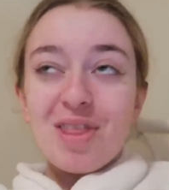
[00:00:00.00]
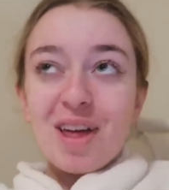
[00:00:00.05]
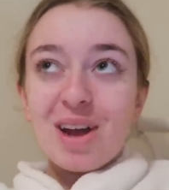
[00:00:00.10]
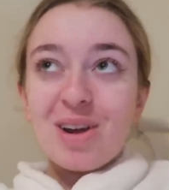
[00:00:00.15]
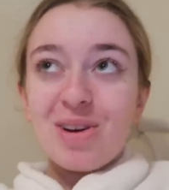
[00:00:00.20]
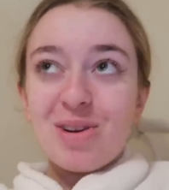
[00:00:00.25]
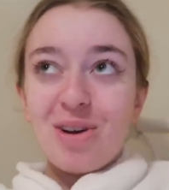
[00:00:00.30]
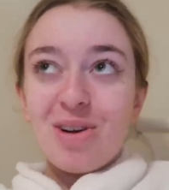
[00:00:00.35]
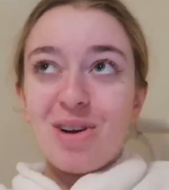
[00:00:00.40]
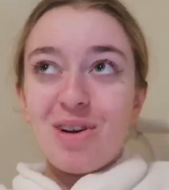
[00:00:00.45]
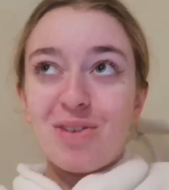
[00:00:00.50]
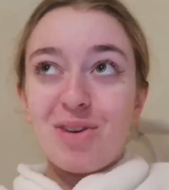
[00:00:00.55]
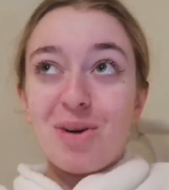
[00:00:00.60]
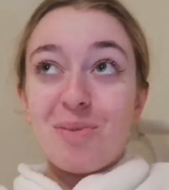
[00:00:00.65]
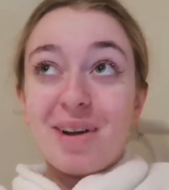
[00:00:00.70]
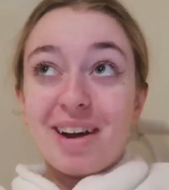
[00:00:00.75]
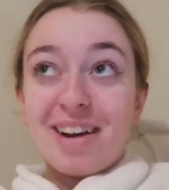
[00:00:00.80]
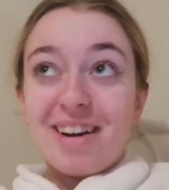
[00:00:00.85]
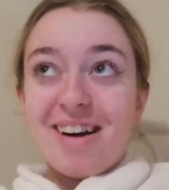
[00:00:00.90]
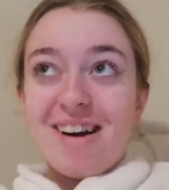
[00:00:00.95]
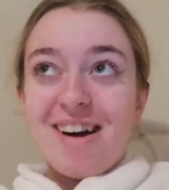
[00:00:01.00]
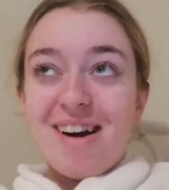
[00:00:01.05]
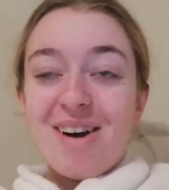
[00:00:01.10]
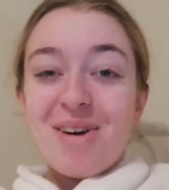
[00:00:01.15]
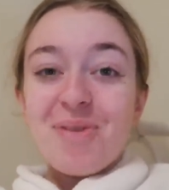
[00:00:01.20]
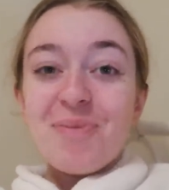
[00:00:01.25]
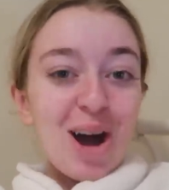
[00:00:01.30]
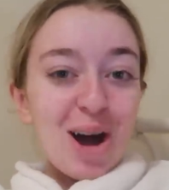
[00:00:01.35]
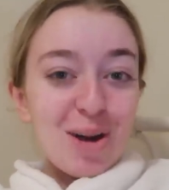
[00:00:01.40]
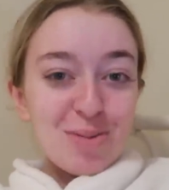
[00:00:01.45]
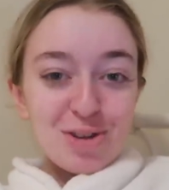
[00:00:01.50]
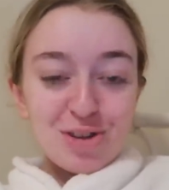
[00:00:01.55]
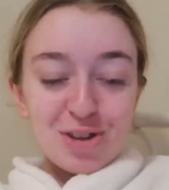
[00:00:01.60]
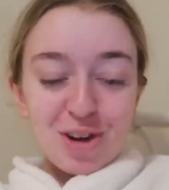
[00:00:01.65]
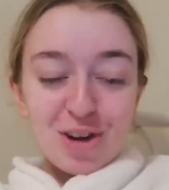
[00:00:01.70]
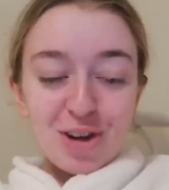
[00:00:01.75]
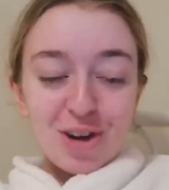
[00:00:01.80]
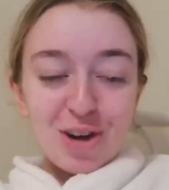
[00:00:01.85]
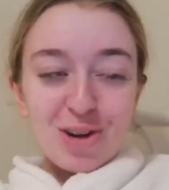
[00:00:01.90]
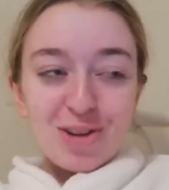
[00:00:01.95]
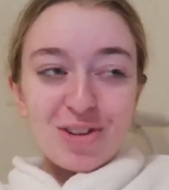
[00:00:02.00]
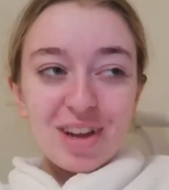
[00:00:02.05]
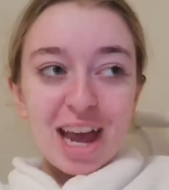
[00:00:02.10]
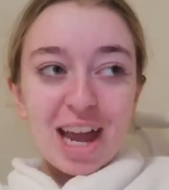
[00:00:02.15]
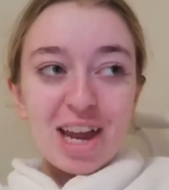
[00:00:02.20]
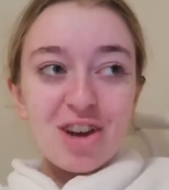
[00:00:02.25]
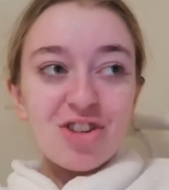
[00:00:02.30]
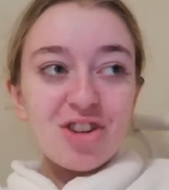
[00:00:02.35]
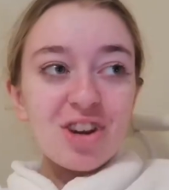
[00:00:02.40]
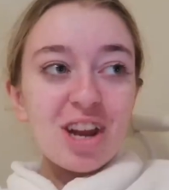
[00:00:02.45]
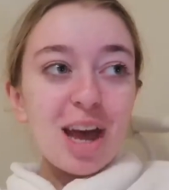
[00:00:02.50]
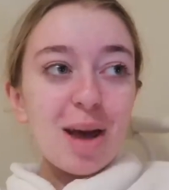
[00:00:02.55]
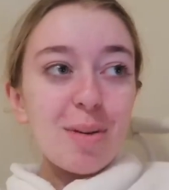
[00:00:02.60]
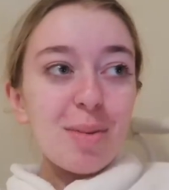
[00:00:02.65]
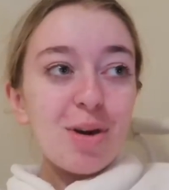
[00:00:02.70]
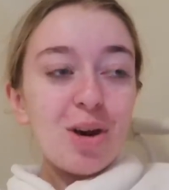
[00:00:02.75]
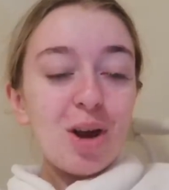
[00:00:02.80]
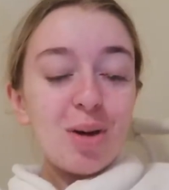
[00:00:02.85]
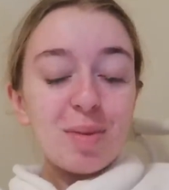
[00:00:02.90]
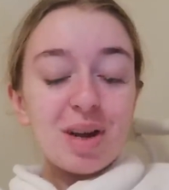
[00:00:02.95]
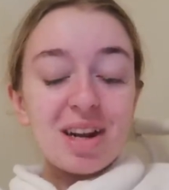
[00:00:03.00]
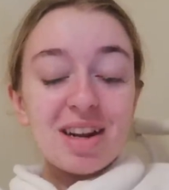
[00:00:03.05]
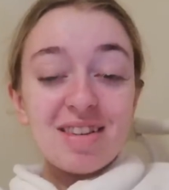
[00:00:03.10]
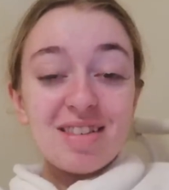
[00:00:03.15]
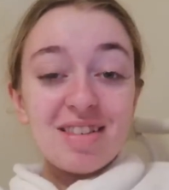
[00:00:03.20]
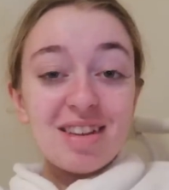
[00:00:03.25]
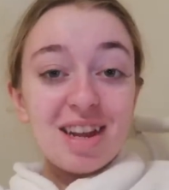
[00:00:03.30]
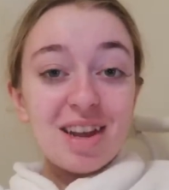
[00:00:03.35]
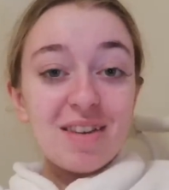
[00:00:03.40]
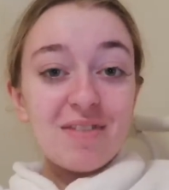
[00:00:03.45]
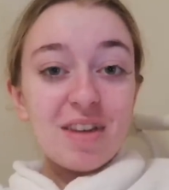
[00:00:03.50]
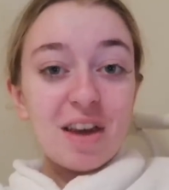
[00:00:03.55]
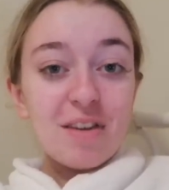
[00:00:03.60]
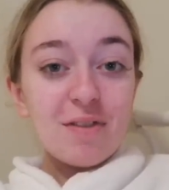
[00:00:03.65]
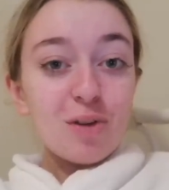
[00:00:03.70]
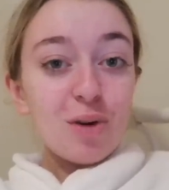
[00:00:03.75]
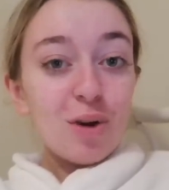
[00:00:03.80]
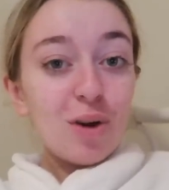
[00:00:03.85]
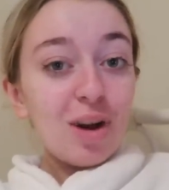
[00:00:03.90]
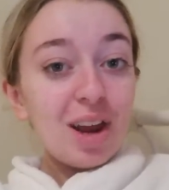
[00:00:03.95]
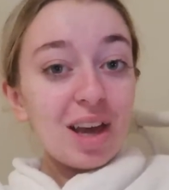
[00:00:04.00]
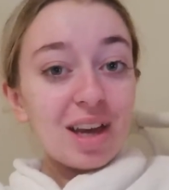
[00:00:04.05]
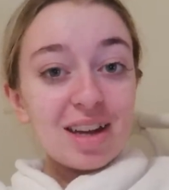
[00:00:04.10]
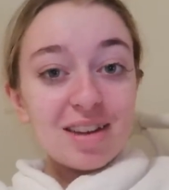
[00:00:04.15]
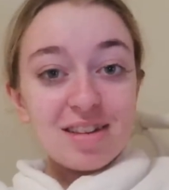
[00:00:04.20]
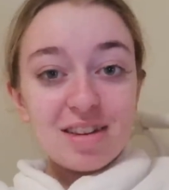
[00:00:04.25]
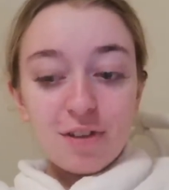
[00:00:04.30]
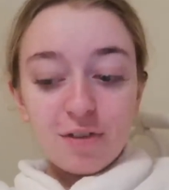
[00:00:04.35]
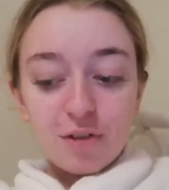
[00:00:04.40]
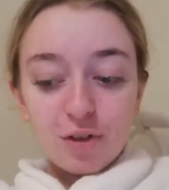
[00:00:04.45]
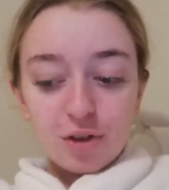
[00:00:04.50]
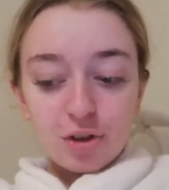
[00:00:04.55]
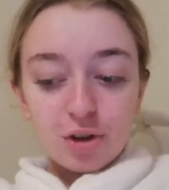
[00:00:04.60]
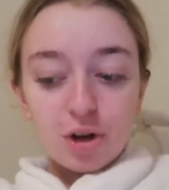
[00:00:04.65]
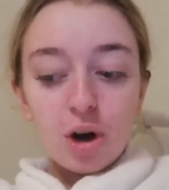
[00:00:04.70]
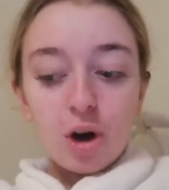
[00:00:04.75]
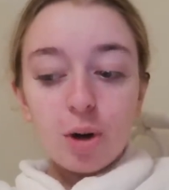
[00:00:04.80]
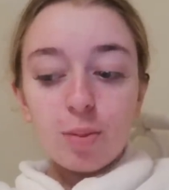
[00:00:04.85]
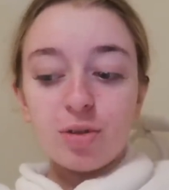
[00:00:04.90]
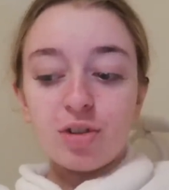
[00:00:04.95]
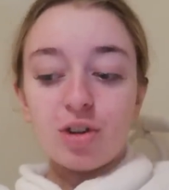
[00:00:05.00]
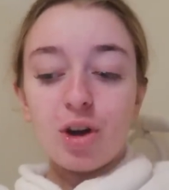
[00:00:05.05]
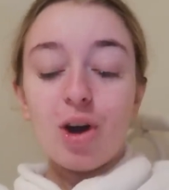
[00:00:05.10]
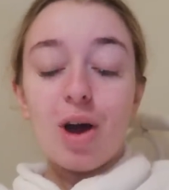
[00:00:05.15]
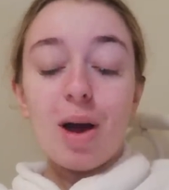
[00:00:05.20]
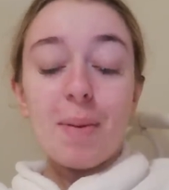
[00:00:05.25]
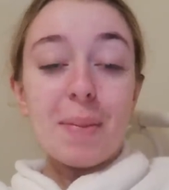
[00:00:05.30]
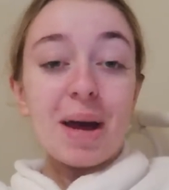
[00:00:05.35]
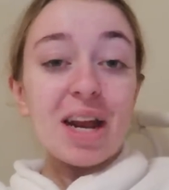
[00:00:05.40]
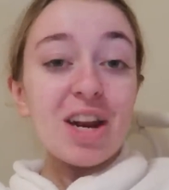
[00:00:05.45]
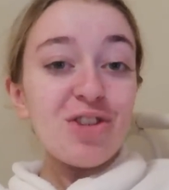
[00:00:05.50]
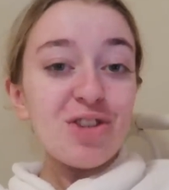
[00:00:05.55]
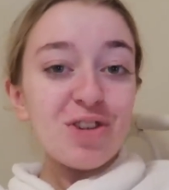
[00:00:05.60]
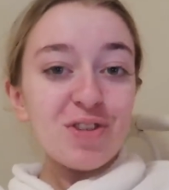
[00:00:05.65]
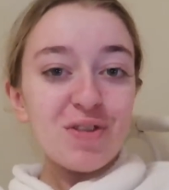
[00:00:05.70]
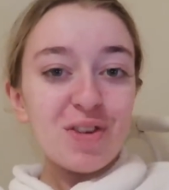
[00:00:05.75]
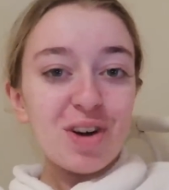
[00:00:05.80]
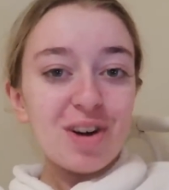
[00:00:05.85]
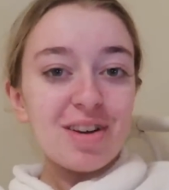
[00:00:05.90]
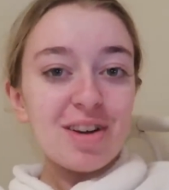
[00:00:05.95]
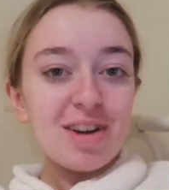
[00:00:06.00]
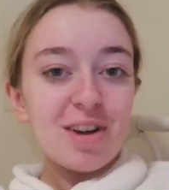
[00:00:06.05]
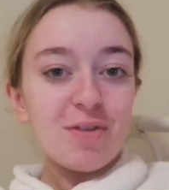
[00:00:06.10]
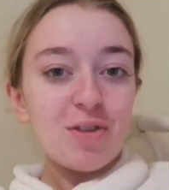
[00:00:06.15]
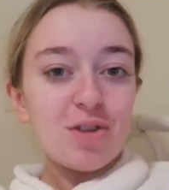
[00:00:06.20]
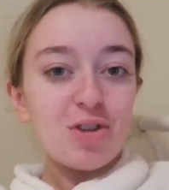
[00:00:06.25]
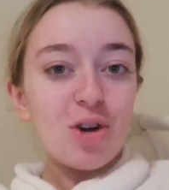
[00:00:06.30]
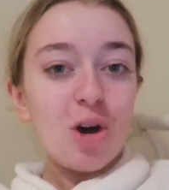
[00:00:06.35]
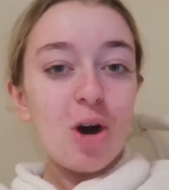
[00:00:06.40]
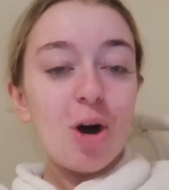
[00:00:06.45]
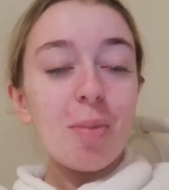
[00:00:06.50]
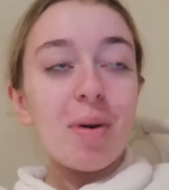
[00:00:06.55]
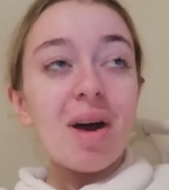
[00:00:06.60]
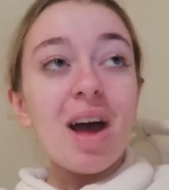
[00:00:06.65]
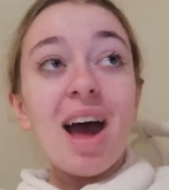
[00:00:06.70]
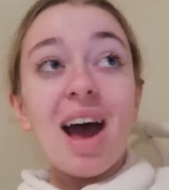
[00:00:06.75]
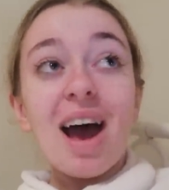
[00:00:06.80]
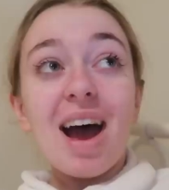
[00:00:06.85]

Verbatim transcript: thank god I've got my car I'm just going to go to H&M and I'm going to see if they've got like a different top so I managed to find a different top